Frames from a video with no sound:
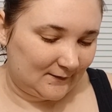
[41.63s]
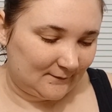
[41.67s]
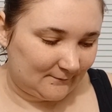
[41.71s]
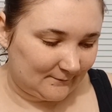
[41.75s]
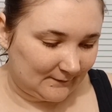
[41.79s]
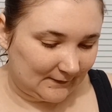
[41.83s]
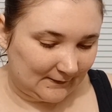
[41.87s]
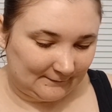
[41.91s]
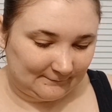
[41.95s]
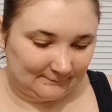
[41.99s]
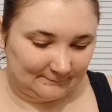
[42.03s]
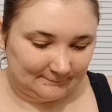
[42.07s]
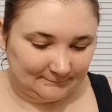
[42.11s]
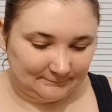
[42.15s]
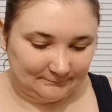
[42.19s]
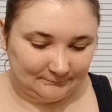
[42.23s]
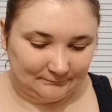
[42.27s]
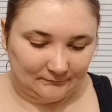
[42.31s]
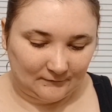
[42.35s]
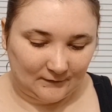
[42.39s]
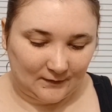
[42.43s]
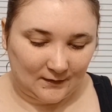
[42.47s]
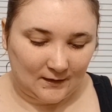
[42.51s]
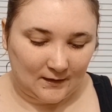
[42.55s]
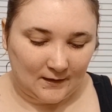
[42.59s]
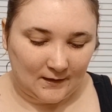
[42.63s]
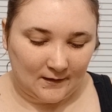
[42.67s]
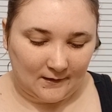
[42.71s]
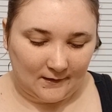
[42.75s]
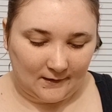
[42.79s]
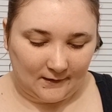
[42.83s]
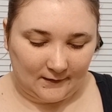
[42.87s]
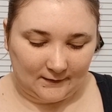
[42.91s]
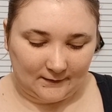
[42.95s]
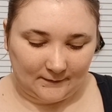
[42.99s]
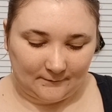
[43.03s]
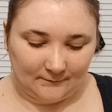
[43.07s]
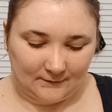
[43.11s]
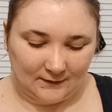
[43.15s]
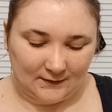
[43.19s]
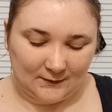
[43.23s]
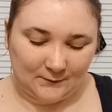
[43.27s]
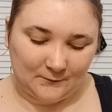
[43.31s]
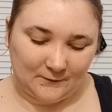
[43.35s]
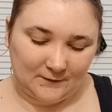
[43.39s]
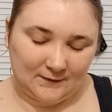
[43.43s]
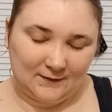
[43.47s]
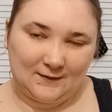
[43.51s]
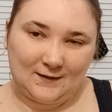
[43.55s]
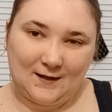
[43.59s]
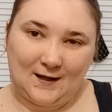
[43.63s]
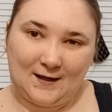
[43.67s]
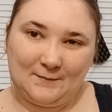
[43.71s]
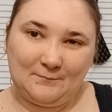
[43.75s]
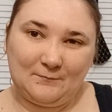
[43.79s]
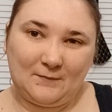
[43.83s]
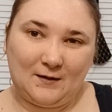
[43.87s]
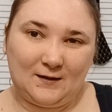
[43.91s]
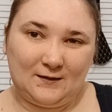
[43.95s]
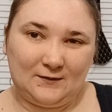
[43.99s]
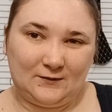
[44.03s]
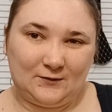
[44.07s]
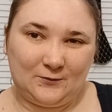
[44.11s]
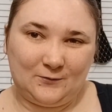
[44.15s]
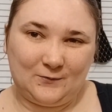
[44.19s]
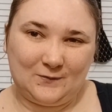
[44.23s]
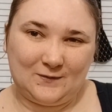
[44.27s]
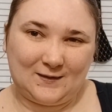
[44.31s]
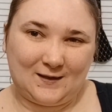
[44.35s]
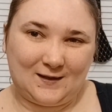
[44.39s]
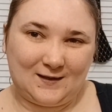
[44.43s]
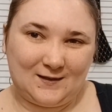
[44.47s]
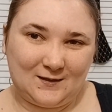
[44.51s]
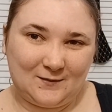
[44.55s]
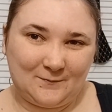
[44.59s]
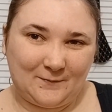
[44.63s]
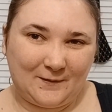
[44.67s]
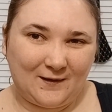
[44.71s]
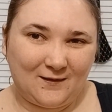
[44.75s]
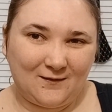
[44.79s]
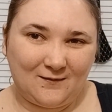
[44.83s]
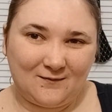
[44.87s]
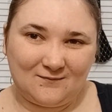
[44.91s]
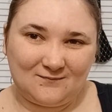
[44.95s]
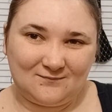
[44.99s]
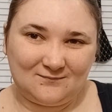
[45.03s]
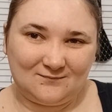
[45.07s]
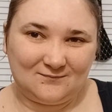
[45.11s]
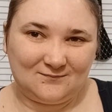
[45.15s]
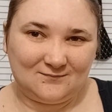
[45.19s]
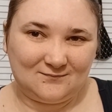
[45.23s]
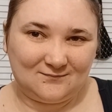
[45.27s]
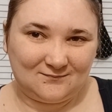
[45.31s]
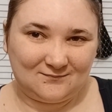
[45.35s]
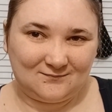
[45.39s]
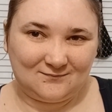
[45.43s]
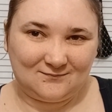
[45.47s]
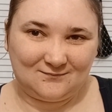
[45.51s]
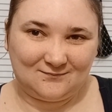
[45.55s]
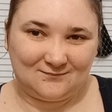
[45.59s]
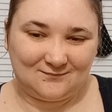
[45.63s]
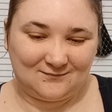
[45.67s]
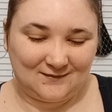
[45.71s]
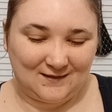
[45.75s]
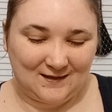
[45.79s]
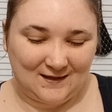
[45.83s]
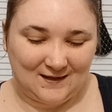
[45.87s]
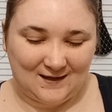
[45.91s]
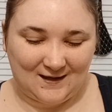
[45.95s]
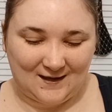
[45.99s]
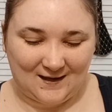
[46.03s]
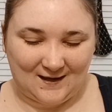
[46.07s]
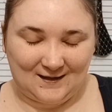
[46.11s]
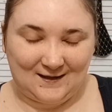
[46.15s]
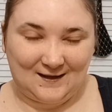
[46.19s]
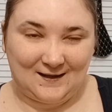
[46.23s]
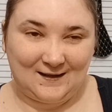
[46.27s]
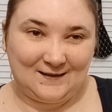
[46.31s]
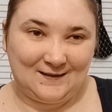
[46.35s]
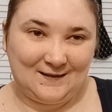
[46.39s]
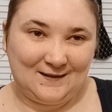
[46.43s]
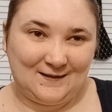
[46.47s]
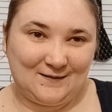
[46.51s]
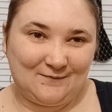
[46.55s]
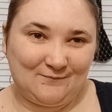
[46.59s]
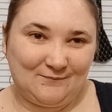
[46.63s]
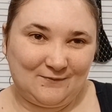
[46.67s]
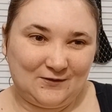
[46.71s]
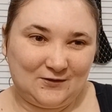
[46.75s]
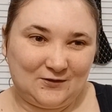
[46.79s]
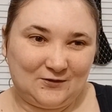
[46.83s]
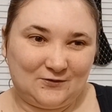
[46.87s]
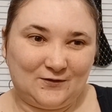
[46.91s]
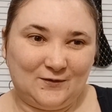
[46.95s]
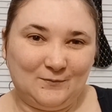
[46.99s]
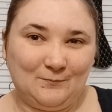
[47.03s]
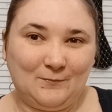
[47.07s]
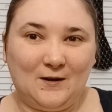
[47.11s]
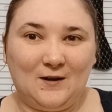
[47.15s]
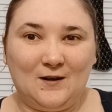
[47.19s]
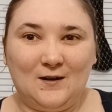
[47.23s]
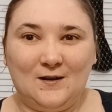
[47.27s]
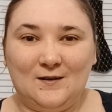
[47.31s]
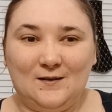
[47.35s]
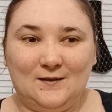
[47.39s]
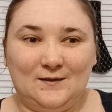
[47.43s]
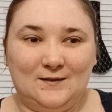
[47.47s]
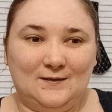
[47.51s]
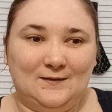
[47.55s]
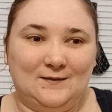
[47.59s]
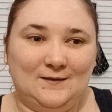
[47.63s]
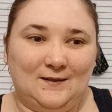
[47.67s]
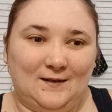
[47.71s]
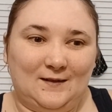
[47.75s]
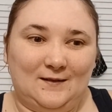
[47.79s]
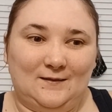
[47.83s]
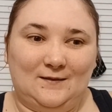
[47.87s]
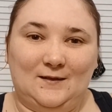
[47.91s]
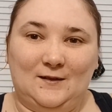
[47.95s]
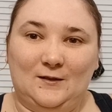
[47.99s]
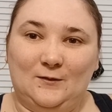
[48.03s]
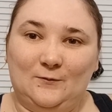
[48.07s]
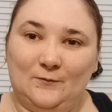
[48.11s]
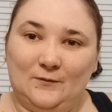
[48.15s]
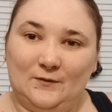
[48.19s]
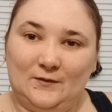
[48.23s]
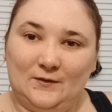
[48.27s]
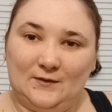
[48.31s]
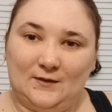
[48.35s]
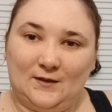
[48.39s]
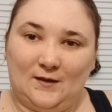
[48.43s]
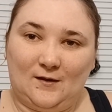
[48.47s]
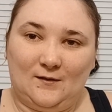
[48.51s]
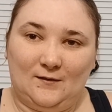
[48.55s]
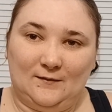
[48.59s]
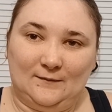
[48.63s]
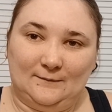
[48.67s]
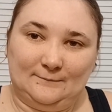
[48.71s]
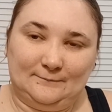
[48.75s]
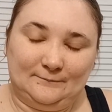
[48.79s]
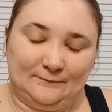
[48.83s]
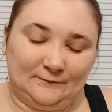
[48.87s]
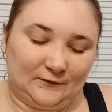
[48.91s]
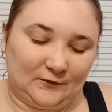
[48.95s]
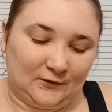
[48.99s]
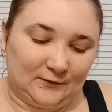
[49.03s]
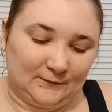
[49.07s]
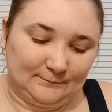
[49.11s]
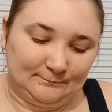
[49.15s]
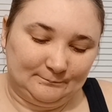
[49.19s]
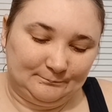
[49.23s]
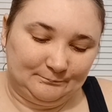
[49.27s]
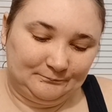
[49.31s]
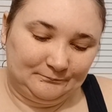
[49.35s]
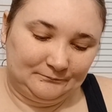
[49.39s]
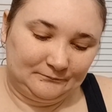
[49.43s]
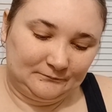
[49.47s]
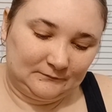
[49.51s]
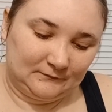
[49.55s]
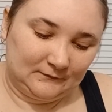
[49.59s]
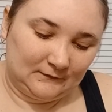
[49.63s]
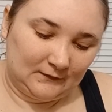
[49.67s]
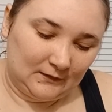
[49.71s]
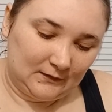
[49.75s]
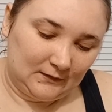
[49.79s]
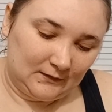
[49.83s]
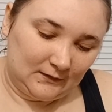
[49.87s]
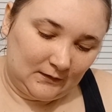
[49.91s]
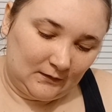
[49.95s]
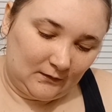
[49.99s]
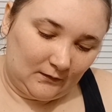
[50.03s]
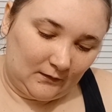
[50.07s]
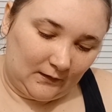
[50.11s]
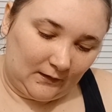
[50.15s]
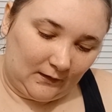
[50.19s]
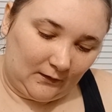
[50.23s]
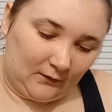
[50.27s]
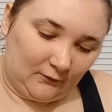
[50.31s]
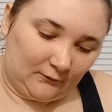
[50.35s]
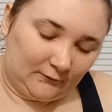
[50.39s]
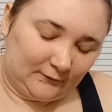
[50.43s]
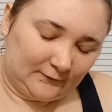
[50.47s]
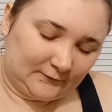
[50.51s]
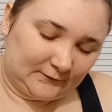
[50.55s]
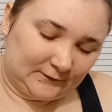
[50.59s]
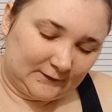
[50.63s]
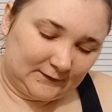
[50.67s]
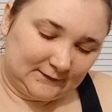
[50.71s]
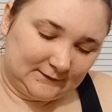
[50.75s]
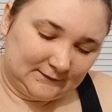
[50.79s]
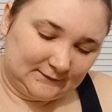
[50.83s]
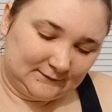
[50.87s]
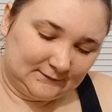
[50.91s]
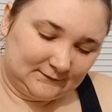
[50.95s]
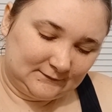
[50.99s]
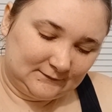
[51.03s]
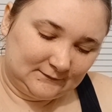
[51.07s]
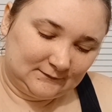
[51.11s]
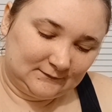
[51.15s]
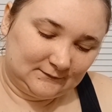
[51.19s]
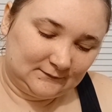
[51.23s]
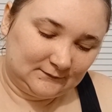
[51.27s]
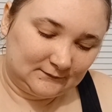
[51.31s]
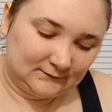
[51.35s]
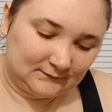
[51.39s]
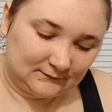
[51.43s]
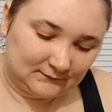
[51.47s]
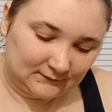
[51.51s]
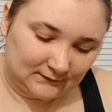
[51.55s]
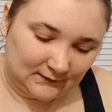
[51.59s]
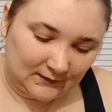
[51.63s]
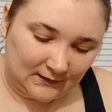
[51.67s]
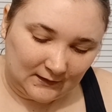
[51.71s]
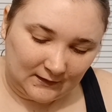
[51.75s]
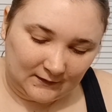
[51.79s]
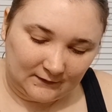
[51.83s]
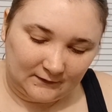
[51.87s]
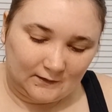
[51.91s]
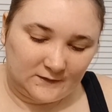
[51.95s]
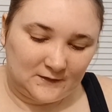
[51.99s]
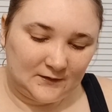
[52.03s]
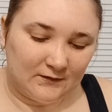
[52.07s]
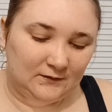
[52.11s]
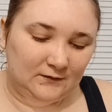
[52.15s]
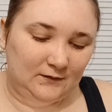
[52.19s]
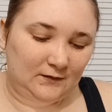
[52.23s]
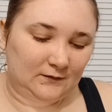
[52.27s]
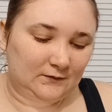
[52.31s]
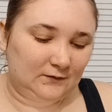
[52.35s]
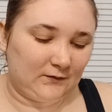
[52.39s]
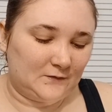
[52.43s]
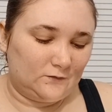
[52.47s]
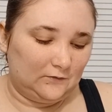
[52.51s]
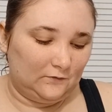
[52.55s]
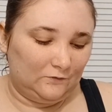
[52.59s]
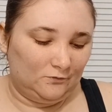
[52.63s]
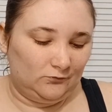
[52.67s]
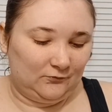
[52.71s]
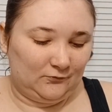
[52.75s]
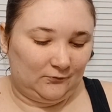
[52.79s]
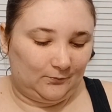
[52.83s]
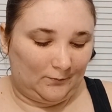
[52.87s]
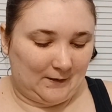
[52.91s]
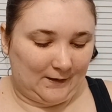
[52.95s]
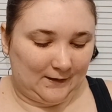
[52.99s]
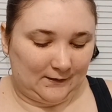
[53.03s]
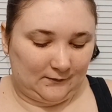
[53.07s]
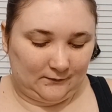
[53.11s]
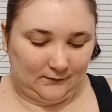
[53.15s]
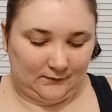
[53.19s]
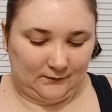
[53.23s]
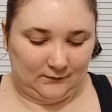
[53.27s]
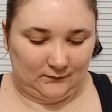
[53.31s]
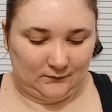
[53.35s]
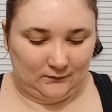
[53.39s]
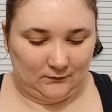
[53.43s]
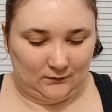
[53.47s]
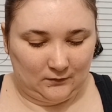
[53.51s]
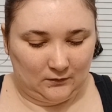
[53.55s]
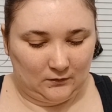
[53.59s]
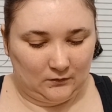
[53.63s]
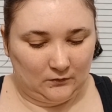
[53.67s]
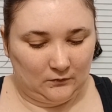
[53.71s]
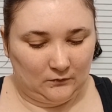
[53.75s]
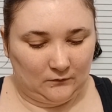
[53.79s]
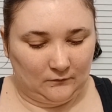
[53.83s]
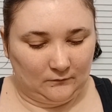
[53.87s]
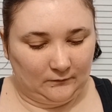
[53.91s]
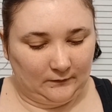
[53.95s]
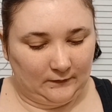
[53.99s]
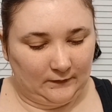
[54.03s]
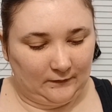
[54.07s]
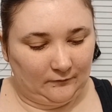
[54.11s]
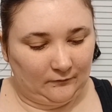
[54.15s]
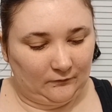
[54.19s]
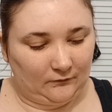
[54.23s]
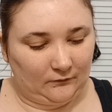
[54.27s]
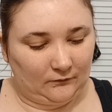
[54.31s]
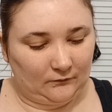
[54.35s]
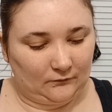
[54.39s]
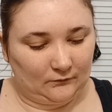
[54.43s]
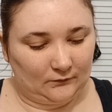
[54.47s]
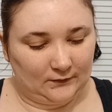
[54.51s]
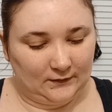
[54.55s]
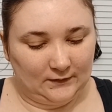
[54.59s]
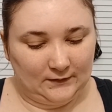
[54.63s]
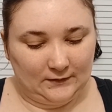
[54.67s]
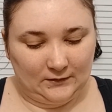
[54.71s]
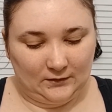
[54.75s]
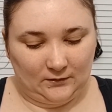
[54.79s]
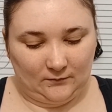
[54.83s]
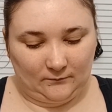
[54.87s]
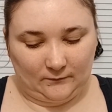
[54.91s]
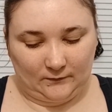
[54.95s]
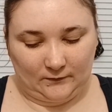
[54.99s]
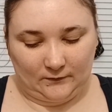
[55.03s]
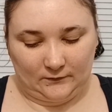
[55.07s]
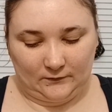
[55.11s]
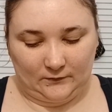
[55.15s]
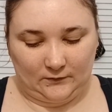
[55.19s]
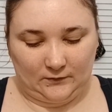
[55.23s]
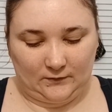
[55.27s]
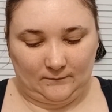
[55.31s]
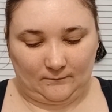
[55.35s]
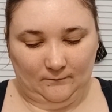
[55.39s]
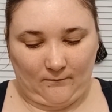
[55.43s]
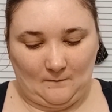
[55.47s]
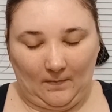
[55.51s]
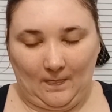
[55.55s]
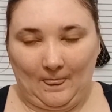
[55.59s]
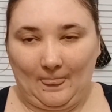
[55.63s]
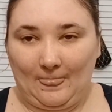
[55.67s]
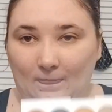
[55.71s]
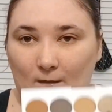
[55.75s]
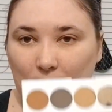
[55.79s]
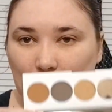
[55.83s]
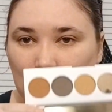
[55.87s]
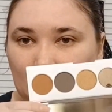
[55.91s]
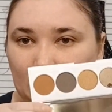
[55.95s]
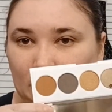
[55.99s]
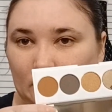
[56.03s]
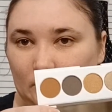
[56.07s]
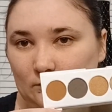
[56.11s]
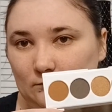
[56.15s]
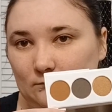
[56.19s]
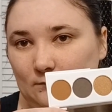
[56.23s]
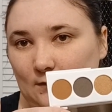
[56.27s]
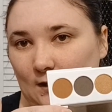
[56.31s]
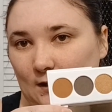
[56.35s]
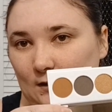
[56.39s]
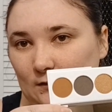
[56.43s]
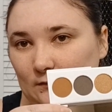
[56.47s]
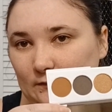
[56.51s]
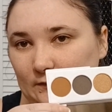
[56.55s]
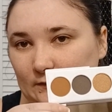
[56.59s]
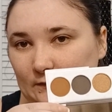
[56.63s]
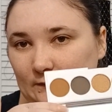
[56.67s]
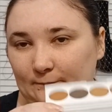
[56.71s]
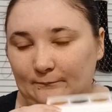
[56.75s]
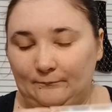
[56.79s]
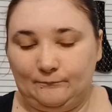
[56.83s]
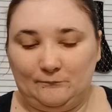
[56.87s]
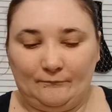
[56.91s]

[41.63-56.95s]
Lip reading: But this one I'm not too excited about. I got in a mystery box that it was from Ofra. This is just a nude palette with 3 shimmers and 2 mattes.